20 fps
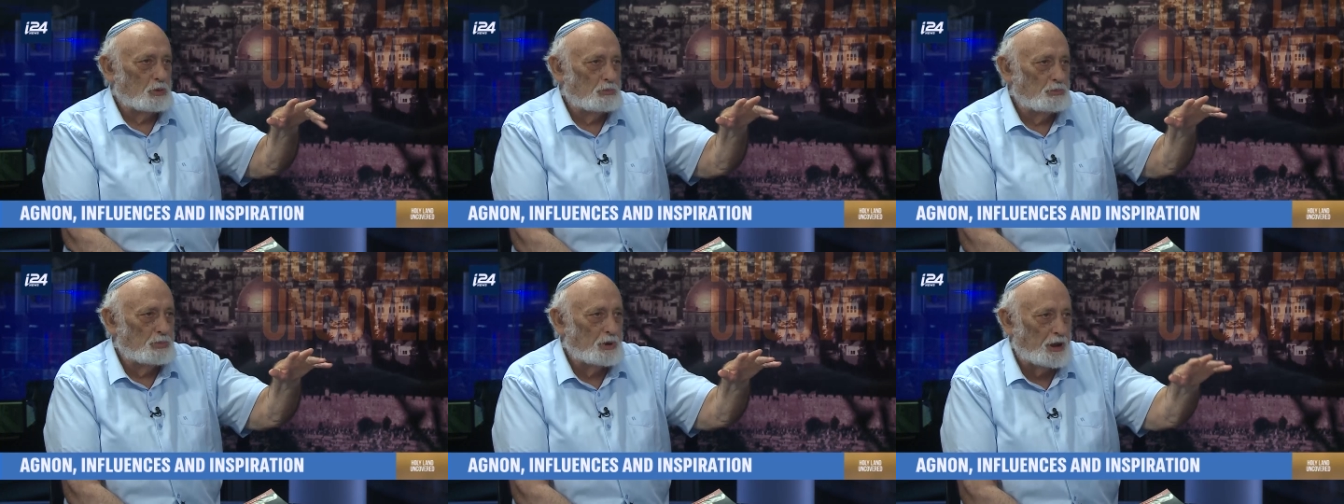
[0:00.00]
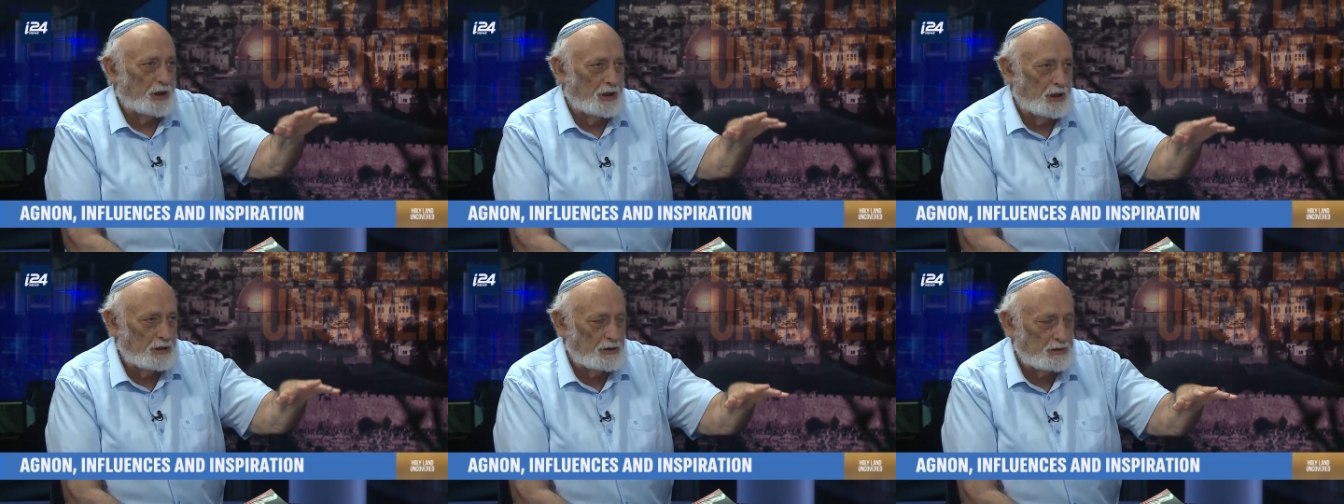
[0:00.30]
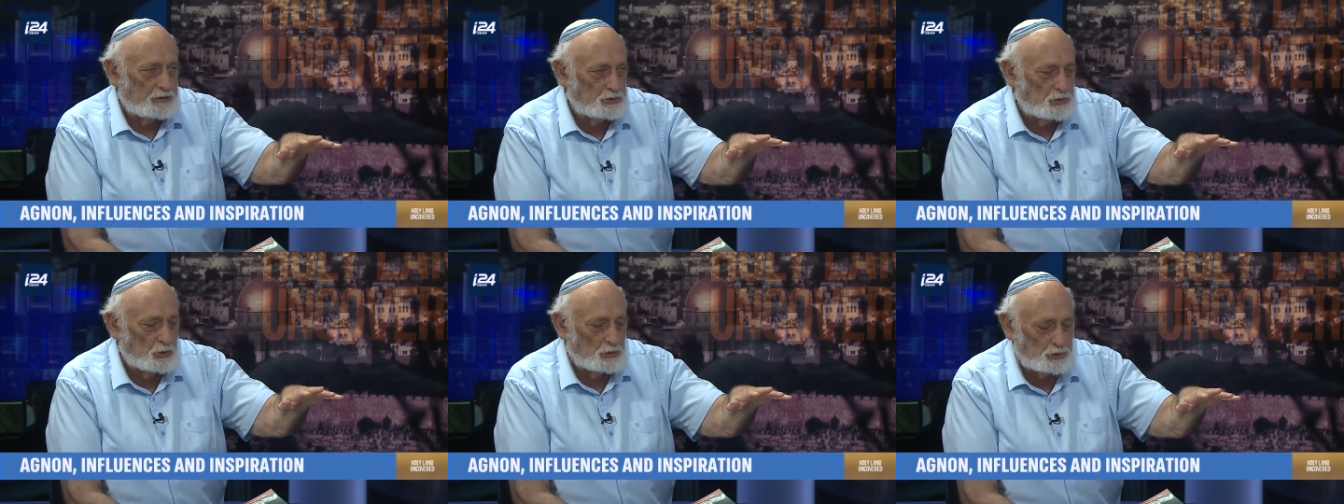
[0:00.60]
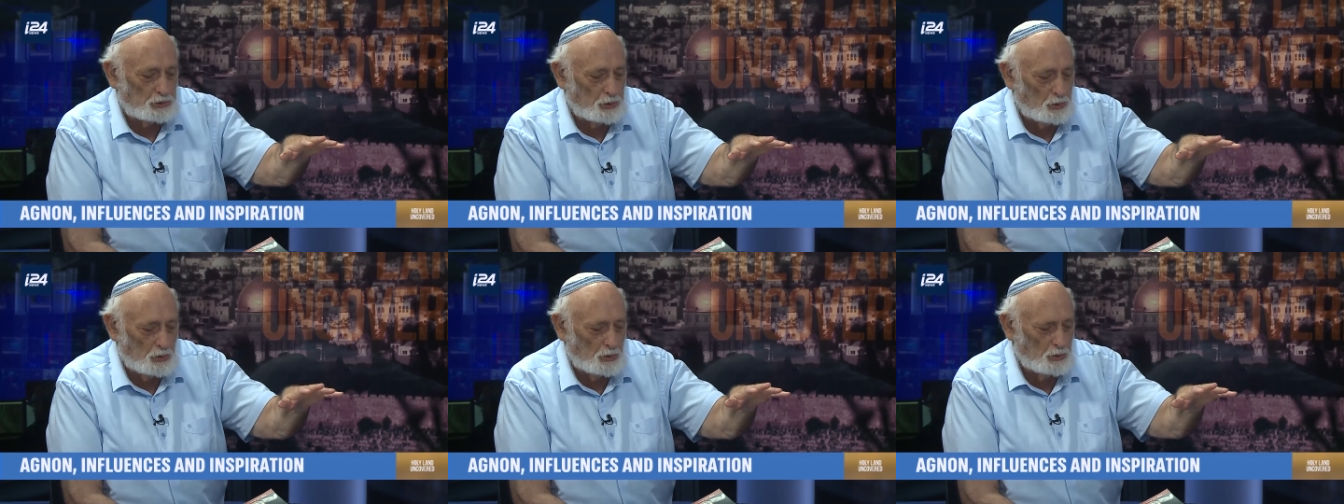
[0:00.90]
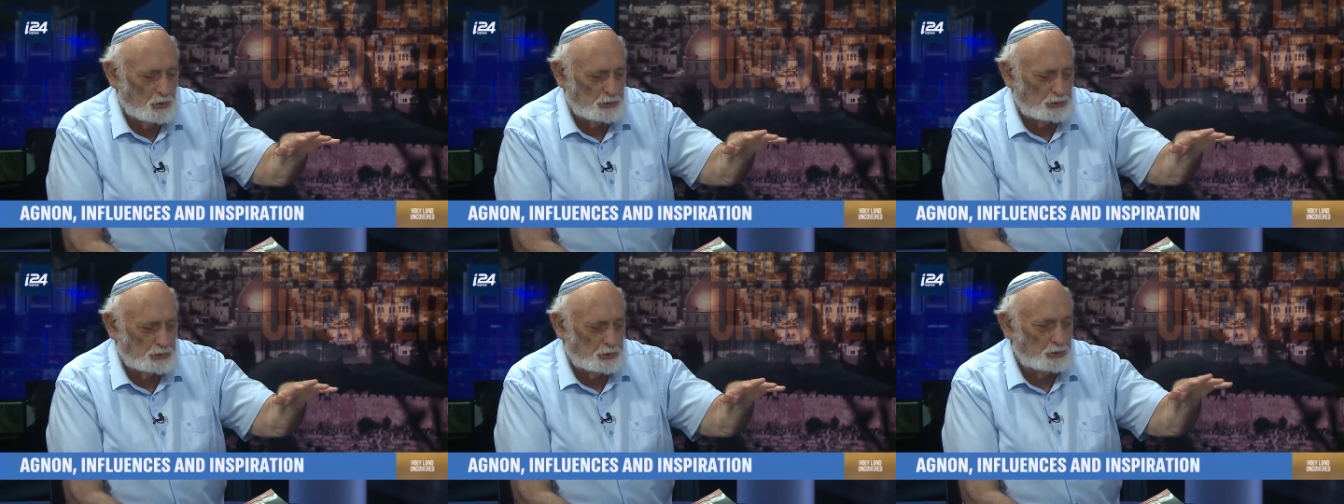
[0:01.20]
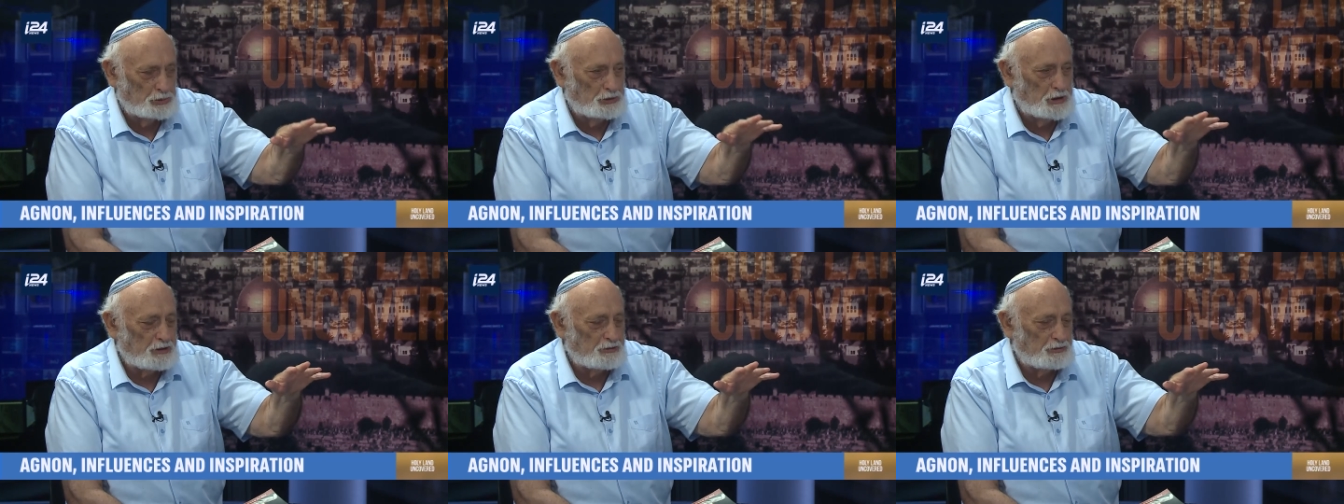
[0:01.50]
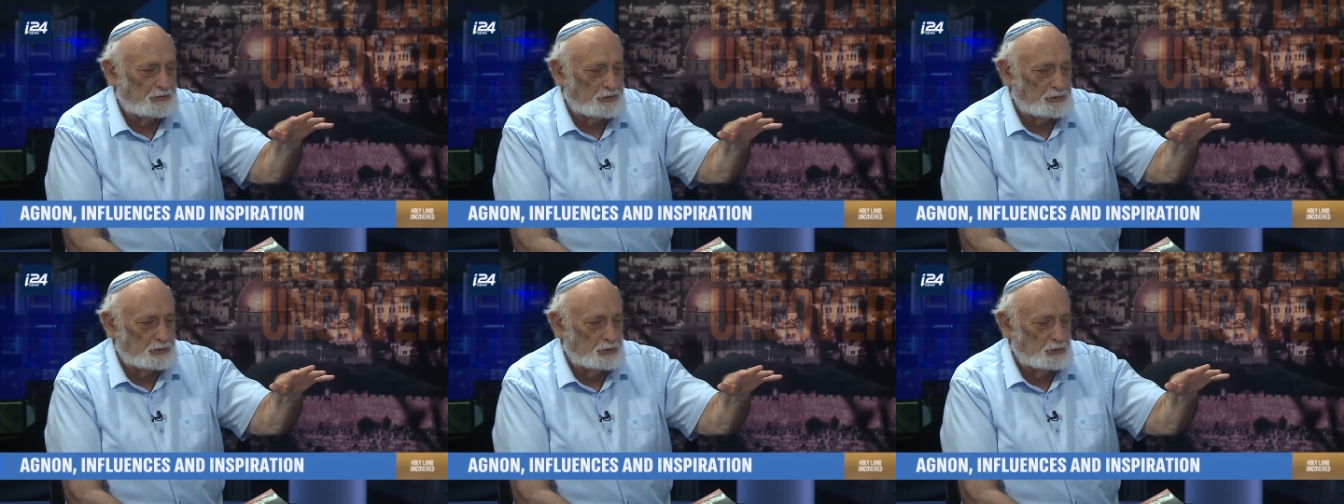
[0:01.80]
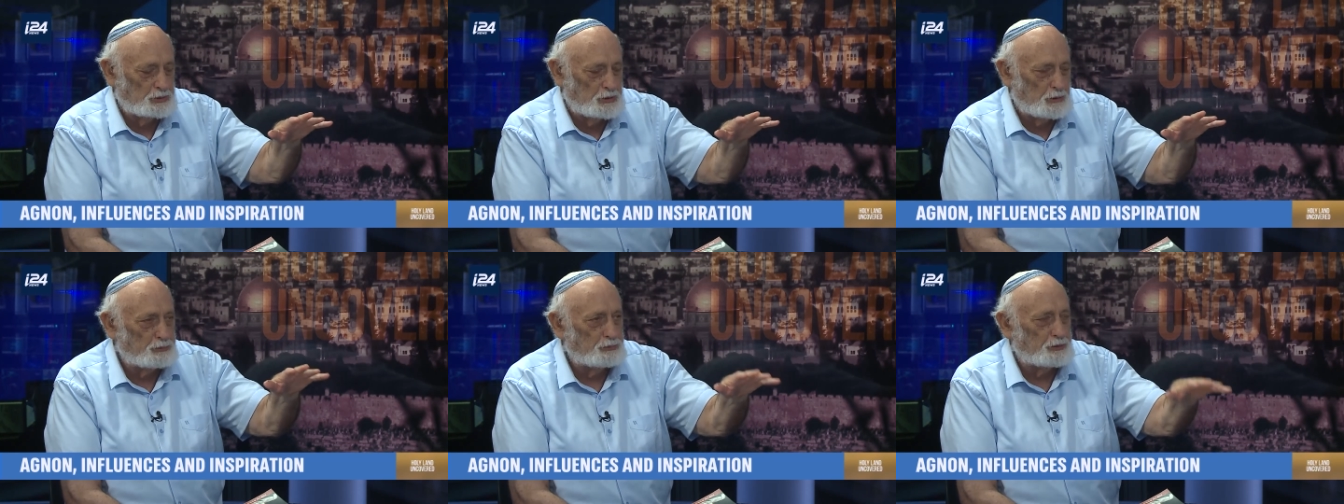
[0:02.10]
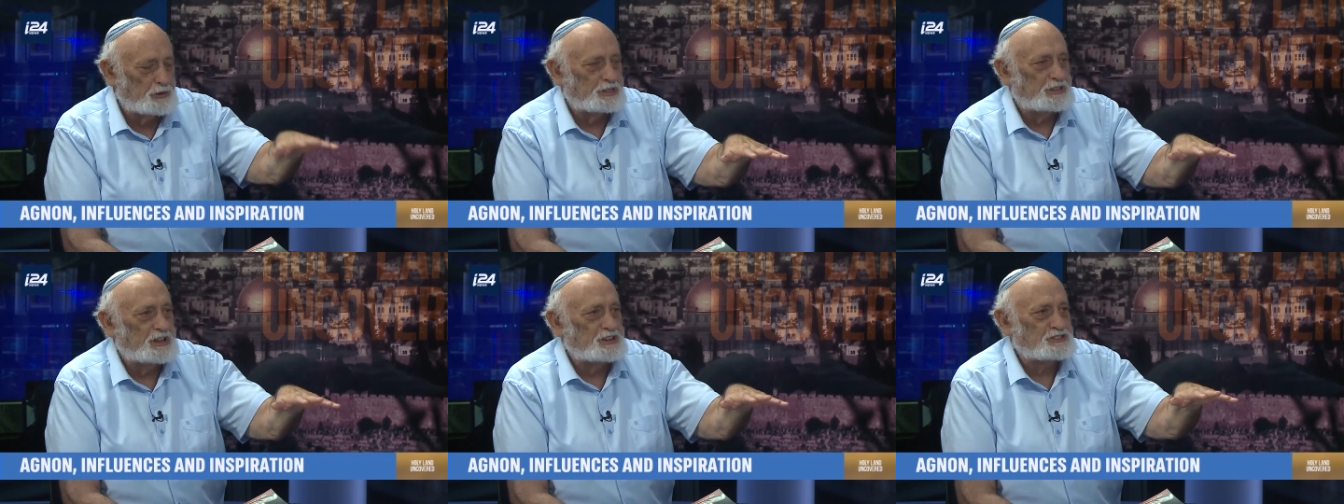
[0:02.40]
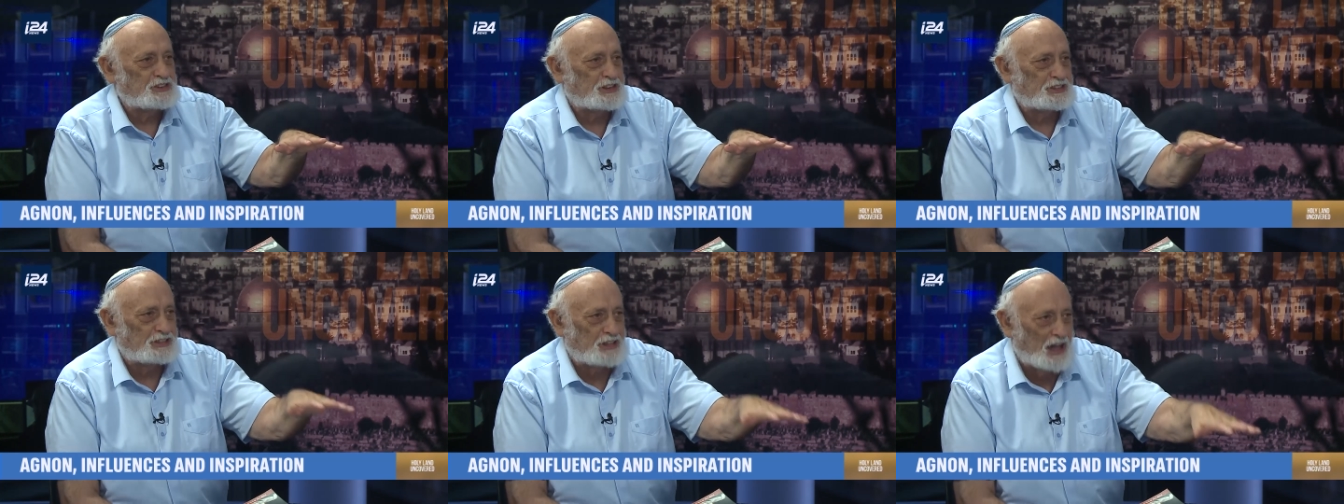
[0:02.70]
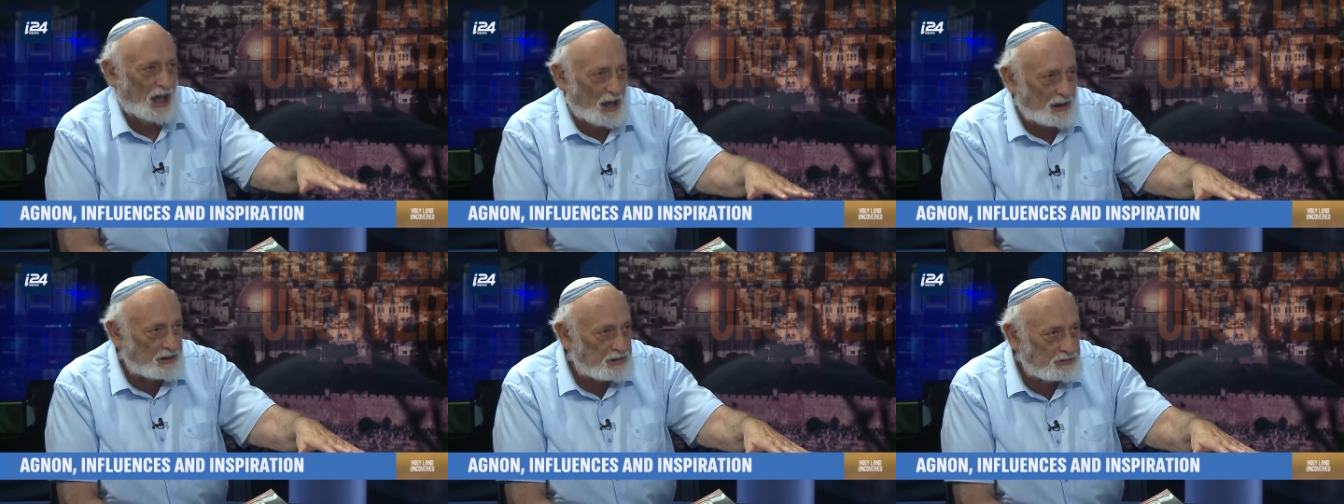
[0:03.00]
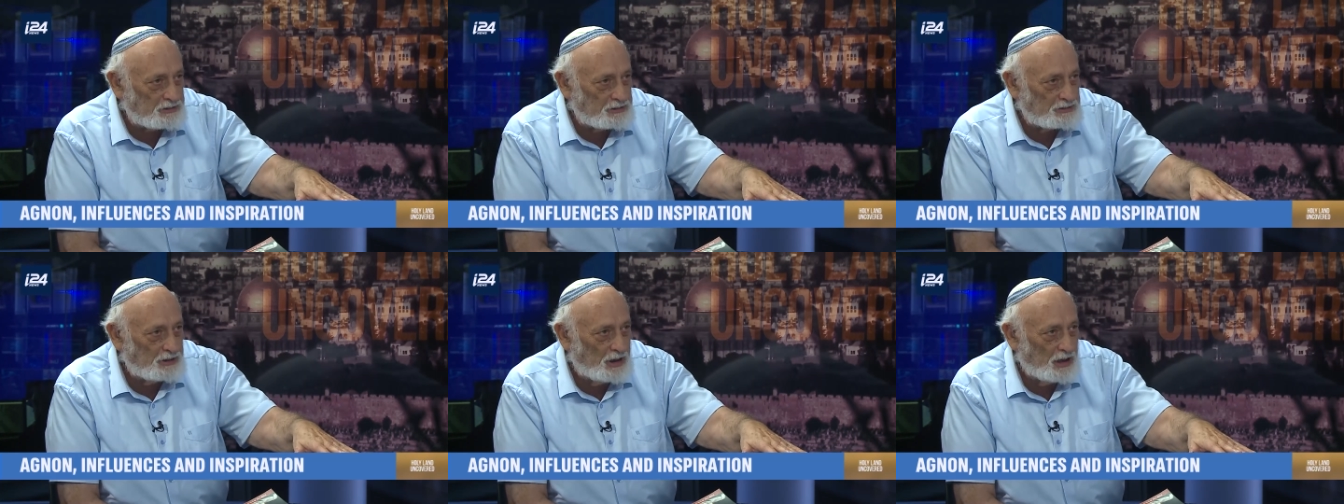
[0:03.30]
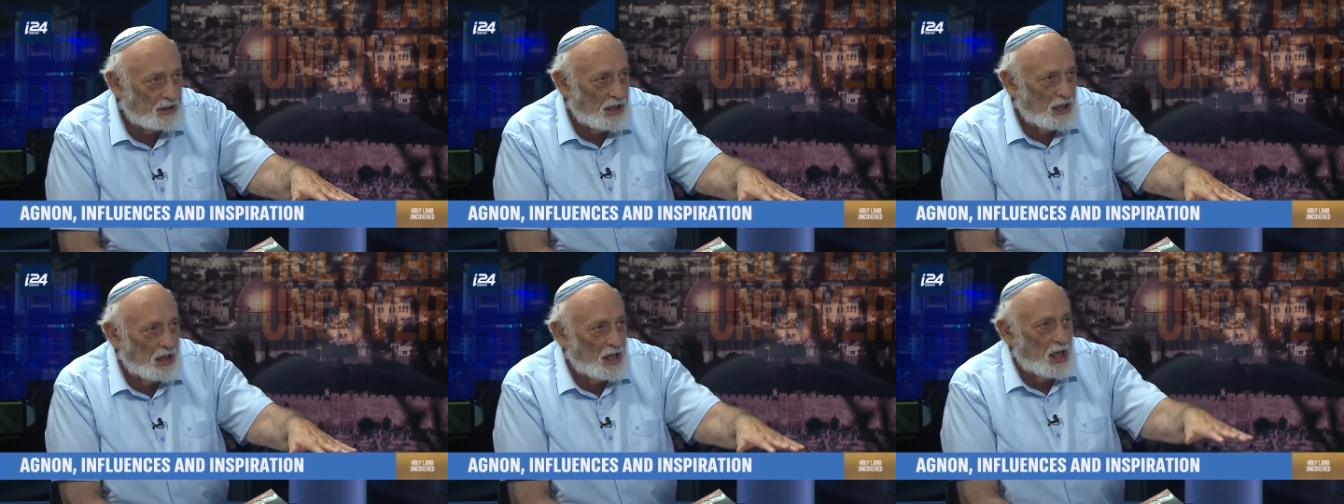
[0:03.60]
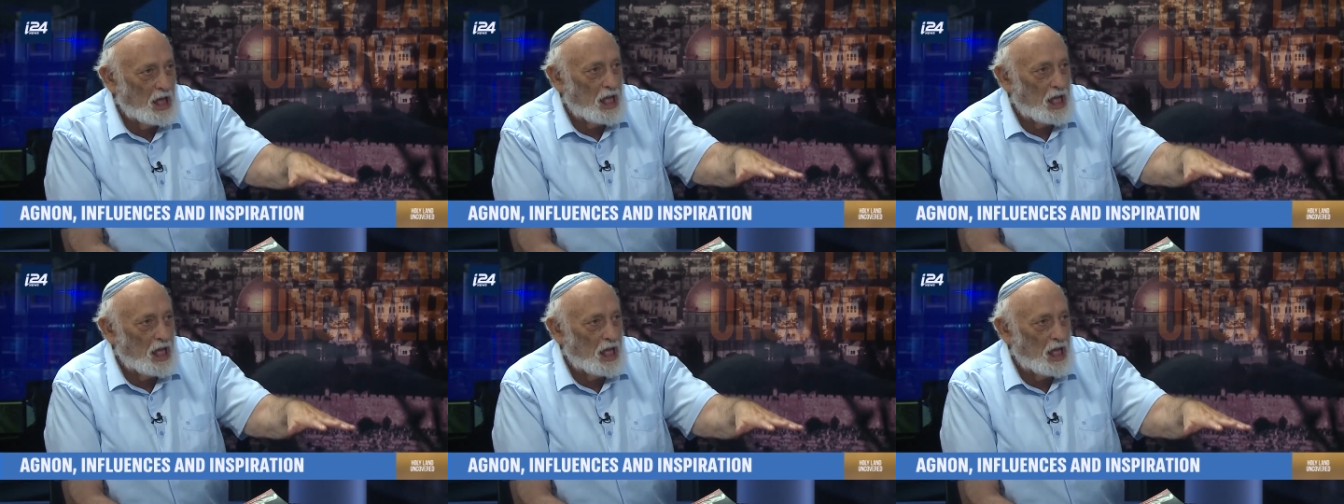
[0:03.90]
bring, to defeat the Satan,